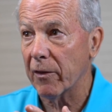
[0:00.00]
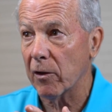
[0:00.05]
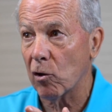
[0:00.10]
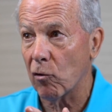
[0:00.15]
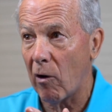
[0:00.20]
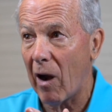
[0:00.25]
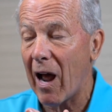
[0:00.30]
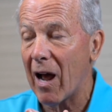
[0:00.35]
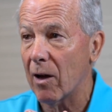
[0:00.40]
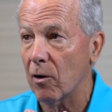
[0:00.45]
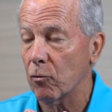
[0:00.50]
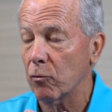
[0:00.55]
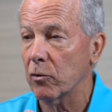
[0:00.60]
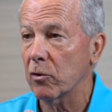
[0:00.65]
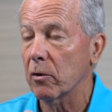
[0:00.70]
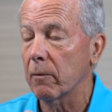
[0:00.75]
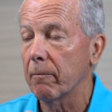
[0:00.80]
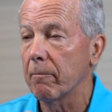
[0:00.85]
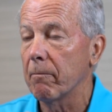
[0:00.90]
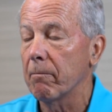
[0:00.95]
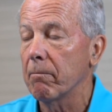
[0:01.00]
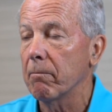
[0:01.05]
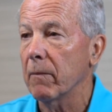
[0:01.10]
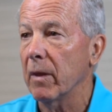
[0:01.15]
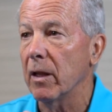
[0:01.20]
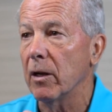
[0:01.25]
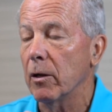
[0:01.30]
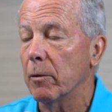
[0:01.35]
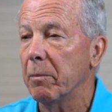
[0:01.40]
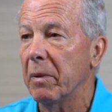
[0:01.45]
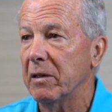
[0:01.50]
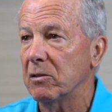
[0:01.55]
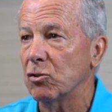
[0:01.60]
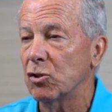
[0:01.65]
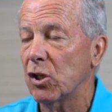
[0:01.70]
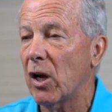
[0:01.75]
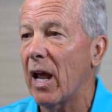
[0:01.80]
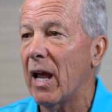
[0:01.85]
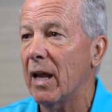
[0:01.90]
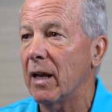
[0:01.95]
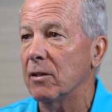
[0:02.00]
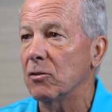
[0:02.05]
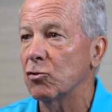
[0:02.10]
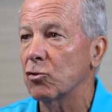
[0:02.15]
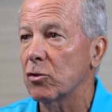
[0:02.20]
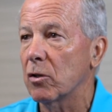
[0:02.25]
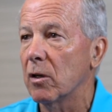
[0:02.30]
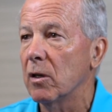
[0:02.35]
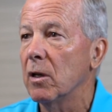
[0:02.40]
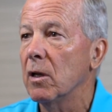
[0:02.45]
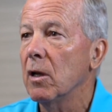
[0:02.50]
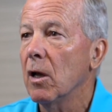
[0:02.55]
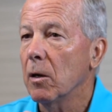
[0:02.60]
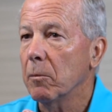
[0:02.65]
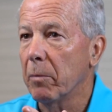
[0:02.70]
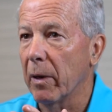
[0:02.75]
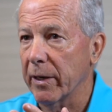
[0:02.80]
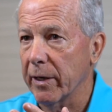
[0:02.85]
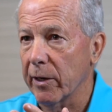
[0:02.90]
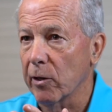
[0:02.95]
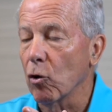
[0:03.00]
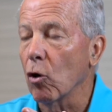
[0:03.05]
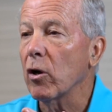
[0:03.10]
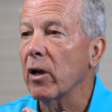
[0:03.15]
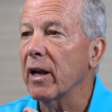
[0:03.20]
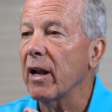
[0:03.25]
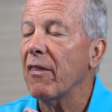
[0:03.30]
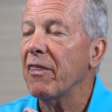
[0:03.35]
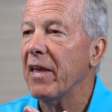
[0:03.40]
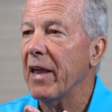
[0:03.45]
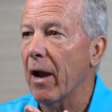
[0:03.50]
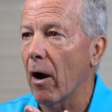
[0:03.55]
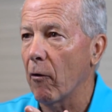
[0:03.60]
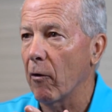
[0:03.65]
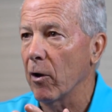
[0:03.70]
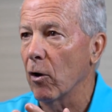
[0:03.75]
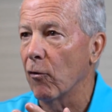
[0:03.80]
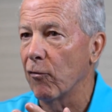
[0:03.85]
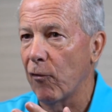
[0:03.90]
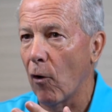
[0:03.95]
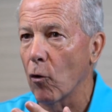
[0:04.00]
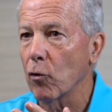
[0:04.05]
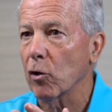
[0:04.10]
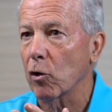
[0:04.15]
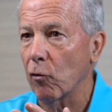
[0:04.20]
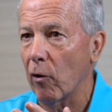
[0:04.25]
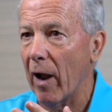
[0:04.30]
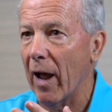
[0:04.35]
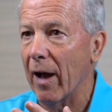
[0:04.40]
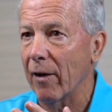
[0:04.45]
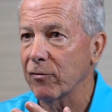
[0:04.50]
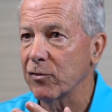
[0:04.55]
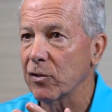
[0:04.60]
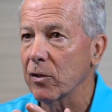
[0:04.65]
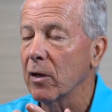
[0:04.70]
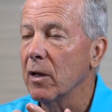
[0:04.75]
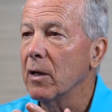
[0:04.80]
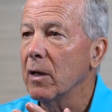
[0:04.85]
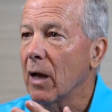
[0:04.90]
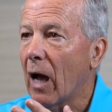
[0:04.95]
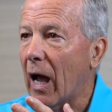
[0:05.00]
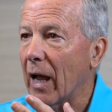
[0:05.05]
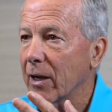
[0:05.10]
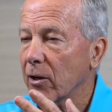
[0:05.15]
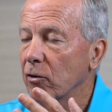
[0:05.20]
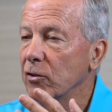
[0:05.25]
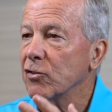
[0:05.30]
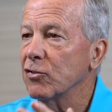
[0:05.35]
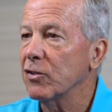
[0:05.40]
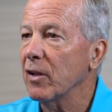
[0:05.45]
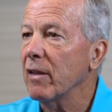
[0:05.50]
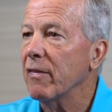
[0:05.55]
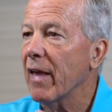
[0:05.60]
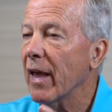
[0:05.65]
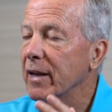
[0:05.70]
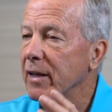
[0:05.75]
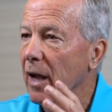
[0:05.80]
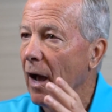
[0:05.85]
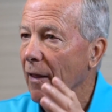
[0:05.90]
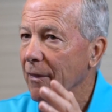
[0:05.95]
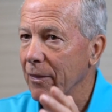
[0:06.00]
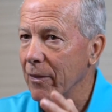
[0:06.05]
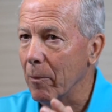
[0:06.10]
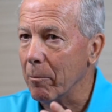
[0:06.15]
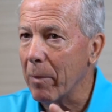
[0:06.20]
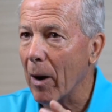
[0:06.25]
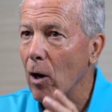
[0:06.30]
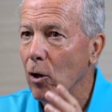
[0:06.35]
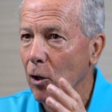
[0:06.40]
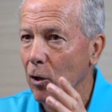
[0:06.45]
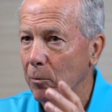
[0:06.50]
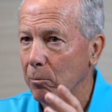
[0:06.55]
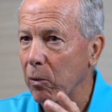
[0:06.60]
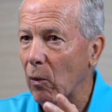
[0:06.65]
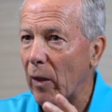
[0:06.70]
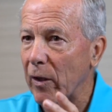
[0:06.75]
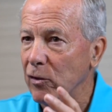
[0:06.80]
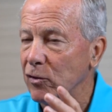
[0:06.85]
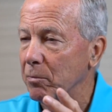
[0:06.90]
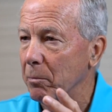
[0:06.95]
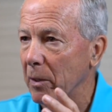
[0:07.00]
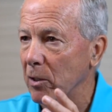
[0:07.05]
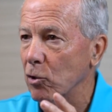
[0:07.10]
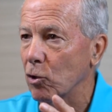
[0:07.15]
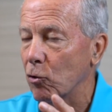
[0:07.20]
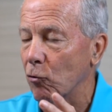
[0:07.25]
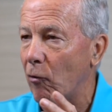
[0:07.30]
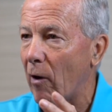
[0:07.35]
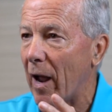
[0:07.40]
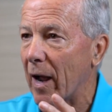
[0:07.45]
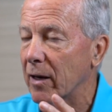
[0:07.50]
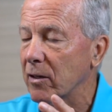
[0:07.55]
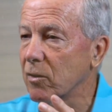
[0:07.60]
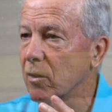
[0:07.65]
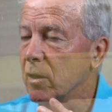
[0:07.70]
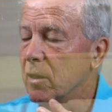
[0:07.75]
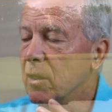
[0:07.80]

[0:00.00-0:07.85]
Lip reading: the ground. It had been changed. But in looking at the aerial photographs, I could see they'd gotten the bunker placement correct,